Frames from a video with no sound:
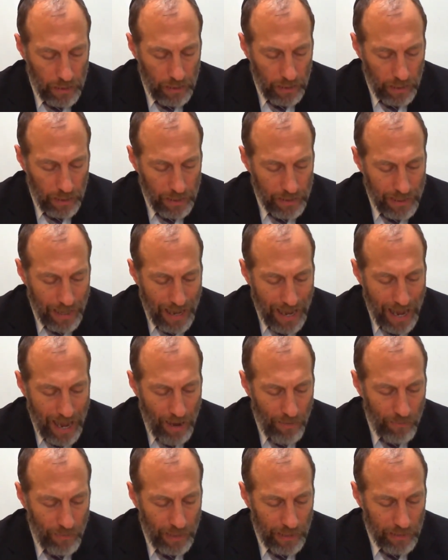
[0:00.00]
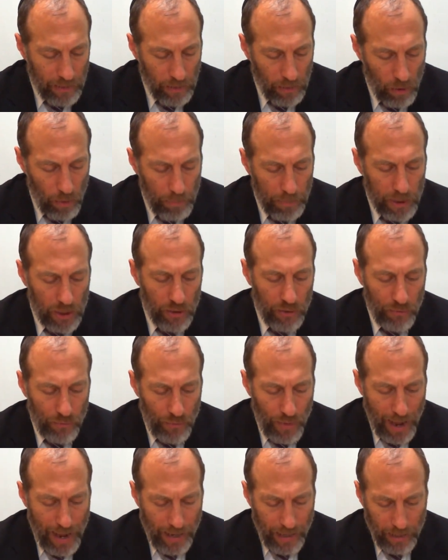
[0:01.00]
Is avne delom
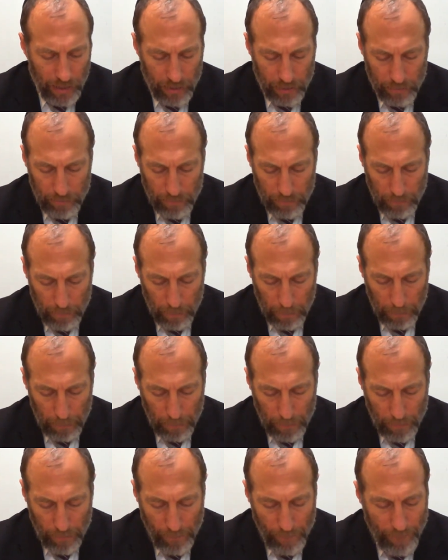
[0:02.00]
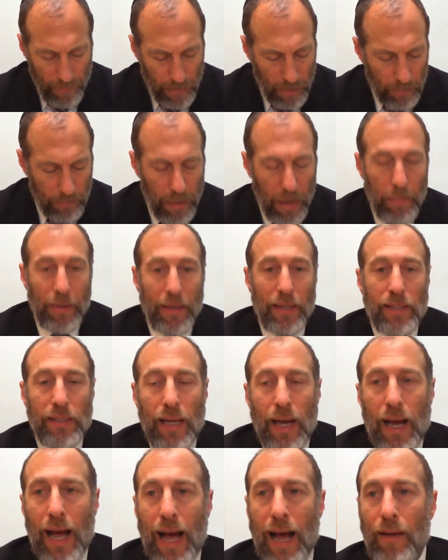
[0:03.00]
shvayim. Maybe
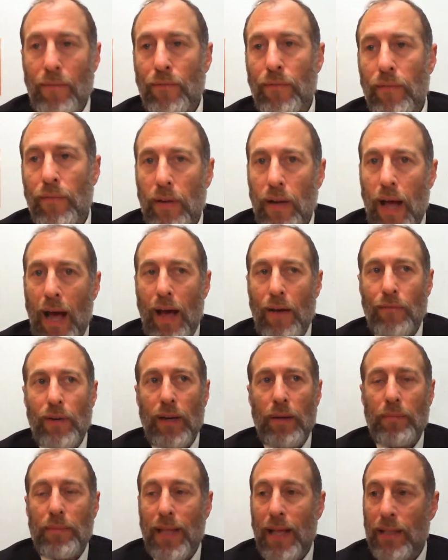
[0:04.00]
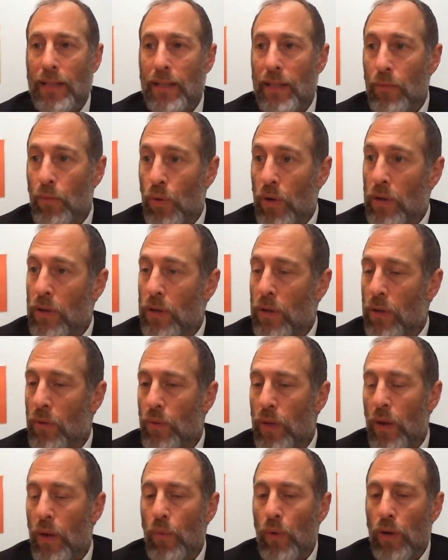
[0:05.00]
it's avnim that they
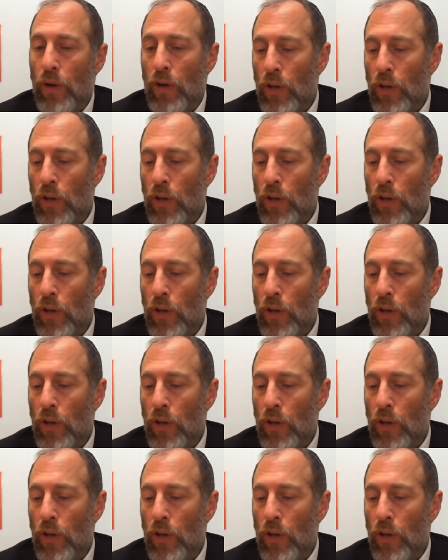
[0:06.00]
weren't